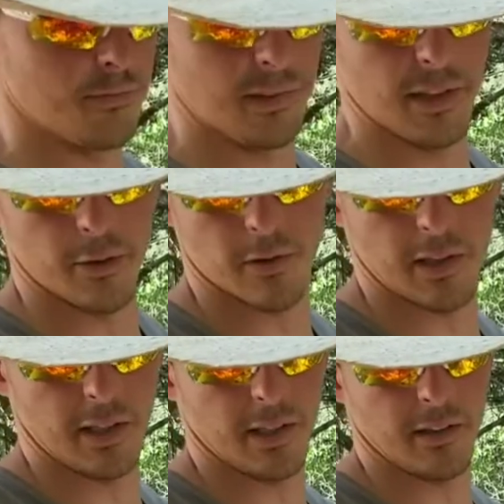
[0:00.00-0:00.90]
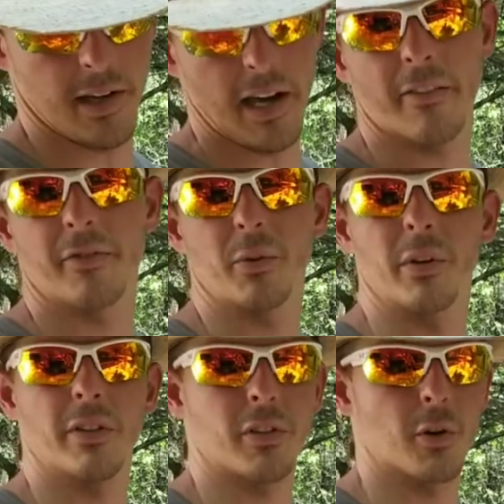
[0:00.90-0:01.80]
literally half
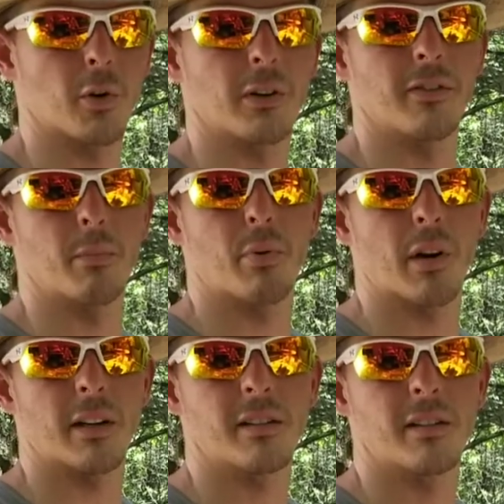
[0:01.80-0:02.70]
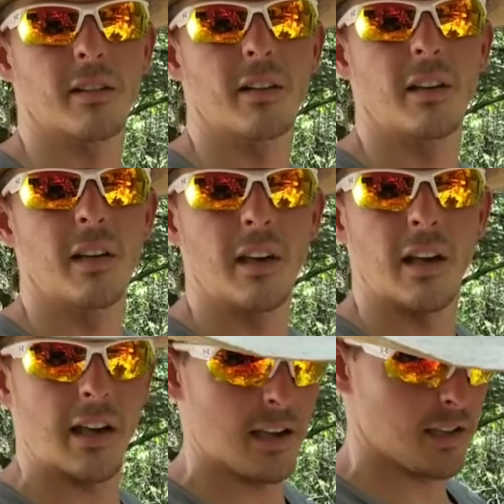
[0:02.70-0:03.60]
to a third of the price
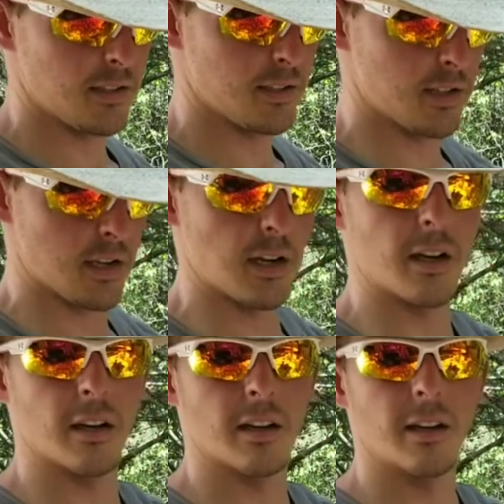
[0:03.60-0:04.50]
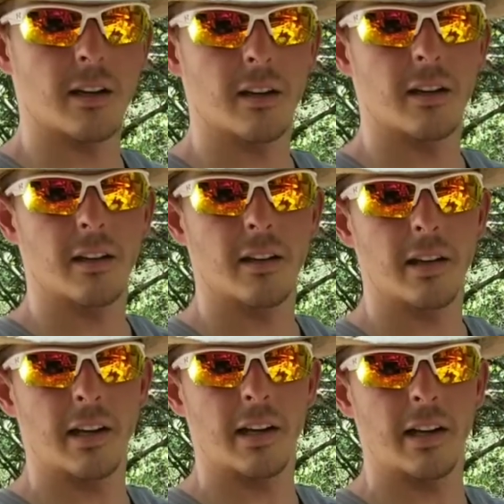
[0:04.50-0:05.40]
as
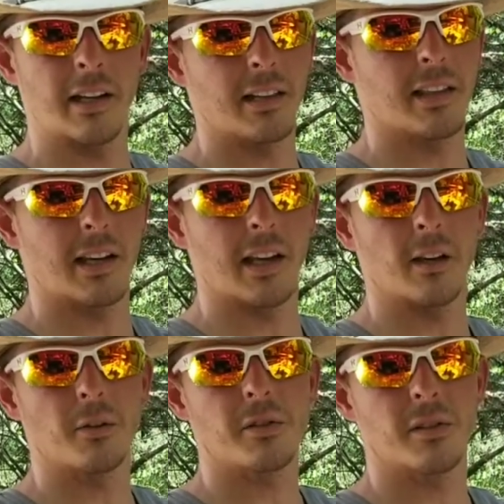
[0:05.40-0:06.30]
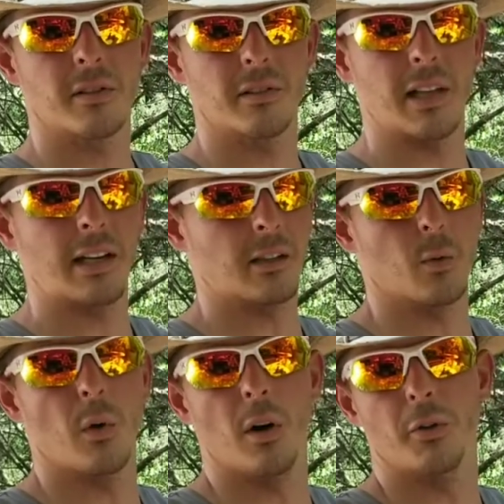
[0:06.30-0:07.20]
anything else like
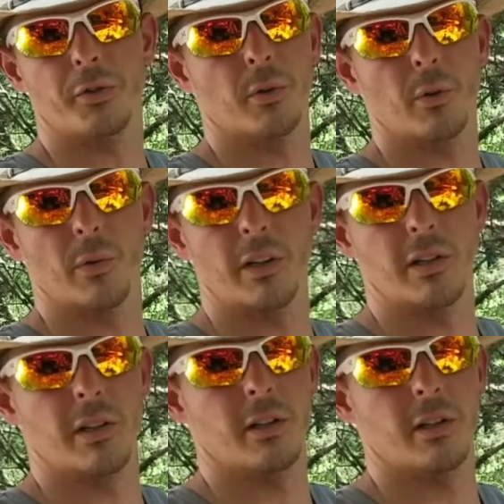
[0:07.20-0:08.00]
DeWalt or Rigid.